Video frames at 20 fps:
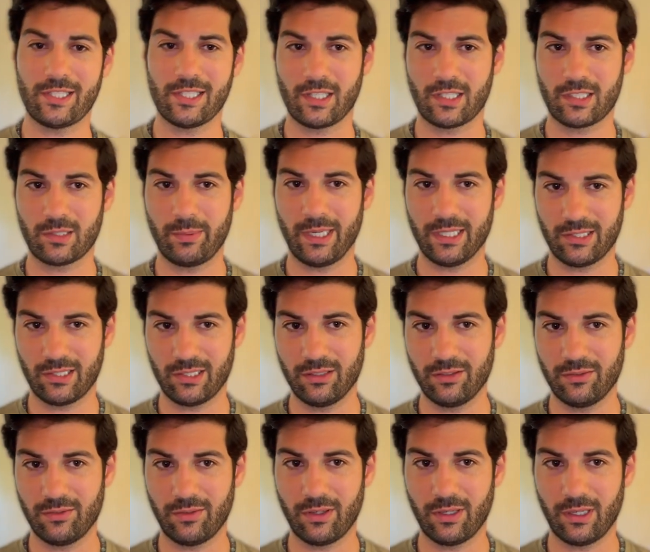as
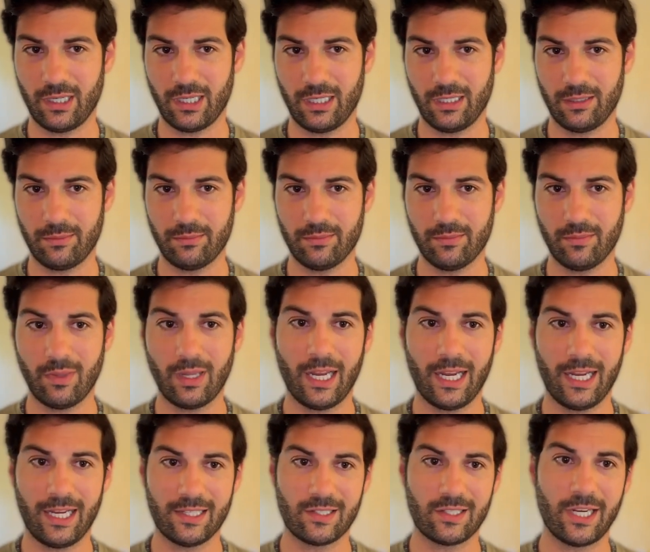expensive um,
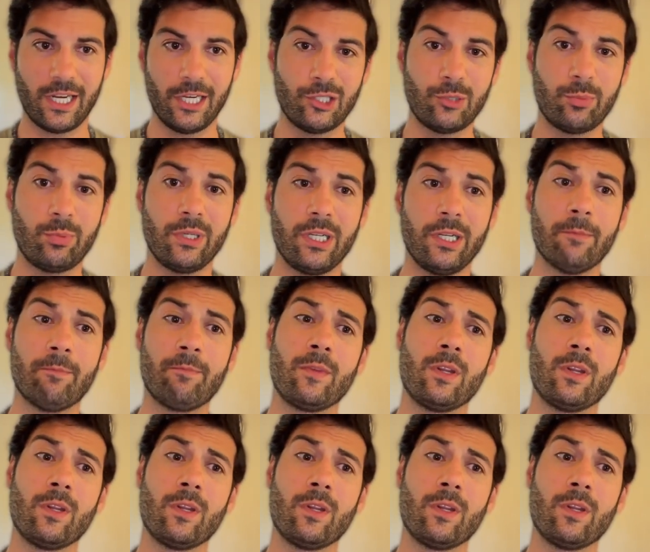as HP.